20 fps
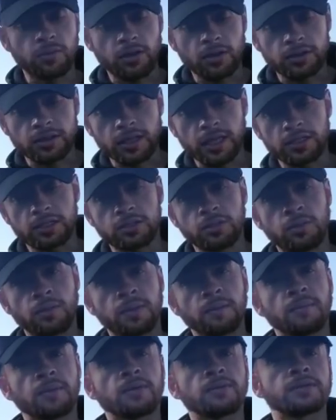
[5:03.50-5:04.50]
On-Site
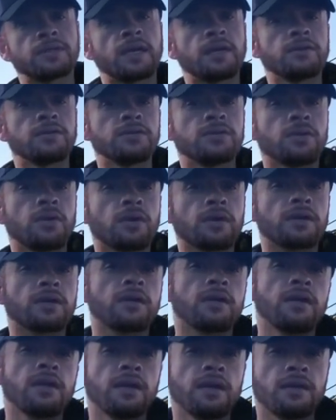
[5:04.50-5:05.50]
Towing in Middletown, New York.
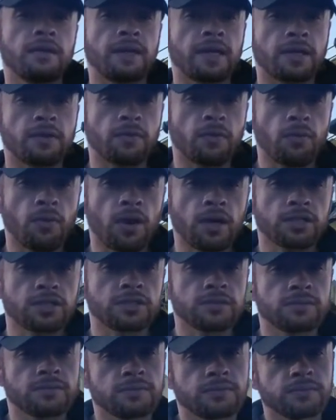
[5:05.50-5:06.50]
Thank you for watching.